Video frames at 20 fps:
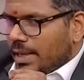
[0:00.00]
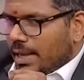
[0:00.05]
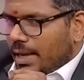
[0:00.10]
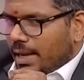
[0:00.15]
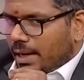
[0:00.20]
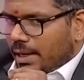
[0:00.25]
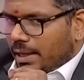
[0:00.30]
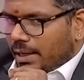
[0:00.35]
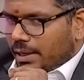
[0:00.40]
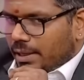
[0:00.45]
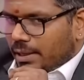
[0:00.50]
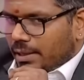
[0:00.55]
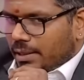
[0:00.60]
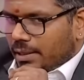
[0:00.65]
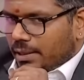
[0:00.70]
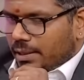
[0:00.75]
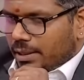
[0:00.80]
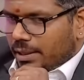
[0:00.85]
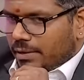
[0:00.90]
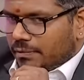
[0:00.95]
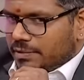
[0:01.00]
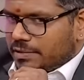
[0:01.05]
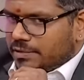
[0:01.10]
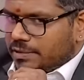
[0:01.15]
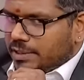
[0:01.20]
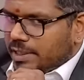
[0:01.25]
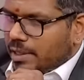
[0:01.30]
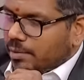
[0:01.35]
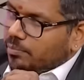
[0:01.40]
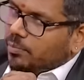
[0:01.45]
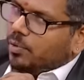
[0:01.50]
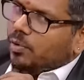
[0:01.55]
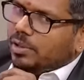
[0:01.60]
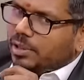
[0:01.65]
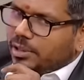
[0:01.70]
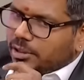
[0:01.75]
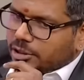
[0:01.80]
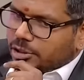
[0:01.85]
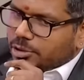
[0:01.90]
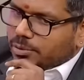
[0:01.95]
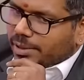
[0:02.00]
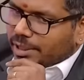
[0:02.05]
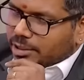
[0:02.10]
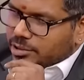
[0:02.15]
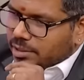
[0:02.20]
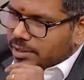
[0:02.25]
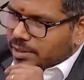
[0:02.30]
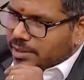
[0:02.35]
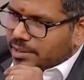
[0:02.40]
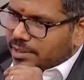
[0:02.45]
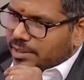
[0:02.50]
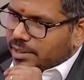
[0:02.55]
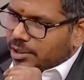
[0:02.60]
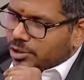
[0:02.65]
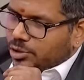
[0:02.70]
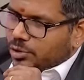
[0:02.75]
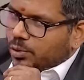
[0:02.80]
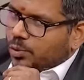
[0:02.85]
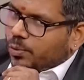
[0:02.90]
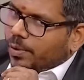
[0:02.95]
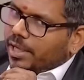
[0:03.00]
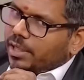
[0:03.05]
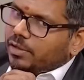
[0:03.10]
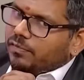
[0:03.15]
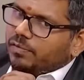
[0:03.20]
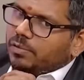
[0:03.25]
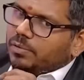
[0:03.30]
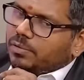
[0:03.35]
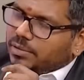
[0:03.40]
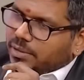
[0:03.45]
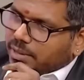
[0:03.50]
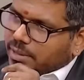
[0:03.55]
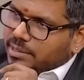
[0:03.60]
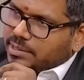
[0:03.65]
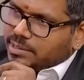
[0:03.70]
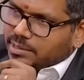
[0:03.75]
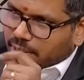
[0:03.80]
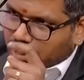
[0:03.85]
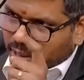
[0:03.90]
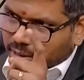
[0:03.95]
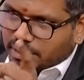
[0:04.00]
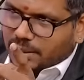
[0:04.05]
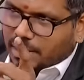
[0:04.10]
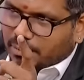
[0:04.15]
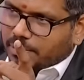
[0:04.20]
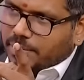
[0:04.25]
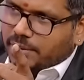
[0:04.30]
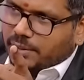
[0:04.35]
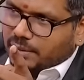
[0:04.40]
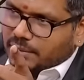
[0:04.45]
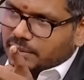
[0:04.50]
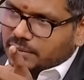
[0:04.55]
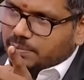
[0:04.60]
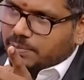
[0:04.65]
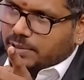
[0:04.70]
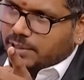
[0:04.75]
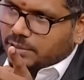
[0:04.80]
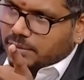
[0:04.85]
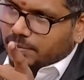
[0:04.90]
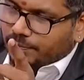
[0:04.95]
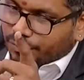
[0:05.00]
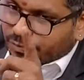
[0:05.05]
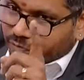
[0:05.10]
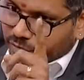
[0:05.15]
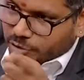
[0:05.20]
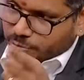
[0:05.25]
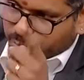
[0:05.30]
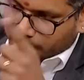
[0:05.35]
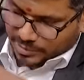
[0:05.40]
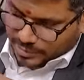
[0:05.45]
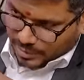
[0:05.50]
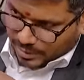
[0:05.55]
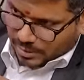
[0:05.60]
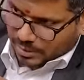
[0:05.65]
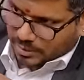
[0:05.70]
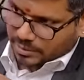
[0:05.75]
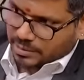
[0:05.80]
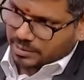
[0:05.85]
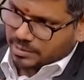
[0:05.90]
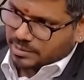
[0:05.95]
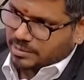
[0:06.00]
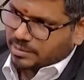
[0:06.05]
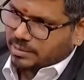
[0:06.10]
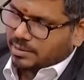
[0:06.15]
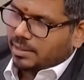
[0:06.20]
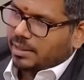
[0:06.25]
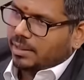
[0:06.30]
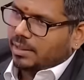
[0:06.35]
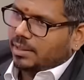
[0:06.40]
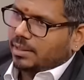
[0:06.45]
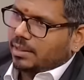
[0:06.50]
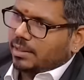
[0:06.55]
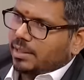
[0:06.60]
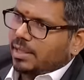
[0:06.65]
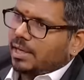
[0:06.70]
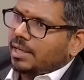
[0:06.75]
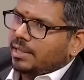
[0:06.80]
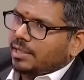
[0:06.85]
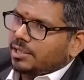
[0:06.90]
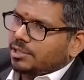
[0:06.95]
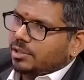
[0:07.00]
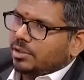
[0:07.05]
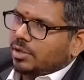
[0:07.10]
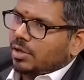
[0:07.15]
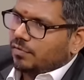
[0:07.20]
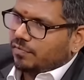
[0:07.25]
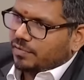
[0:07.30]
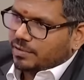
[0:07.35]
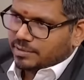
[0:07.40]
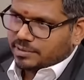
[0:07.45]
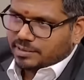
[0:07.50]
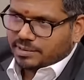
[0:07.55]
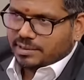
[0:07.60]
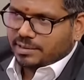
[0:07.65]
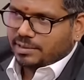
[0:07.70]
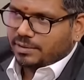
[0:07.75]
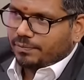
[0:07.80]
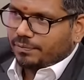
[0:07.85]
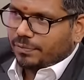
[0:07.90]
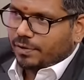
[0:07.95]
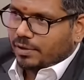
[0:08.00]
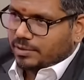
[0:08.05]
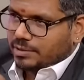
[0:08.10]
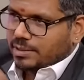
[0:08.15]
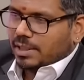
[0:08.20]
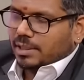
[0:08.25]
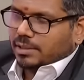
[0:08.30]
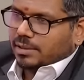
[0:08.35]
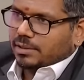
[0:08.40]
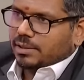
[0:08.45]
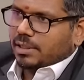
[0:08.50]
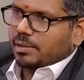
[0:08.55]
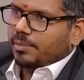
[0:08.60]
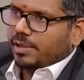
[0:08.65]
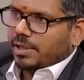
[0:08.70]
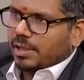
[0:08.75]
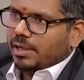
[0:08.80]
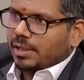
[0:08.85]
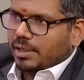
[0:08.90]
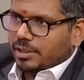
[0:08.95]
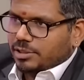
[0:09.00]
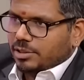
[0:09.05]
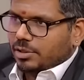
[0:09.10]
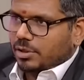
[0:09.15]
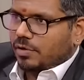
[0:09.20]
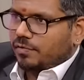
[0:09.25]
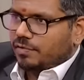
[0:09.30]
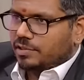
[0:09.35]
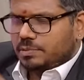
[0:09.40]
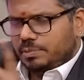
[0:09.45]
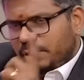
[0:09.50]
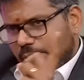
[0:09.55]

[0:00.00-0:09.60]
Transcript: And he was emboldened to actually issue quite a few things in that particular speech, which preceded this eradication conference, or Sanatana Dharma eradication conference.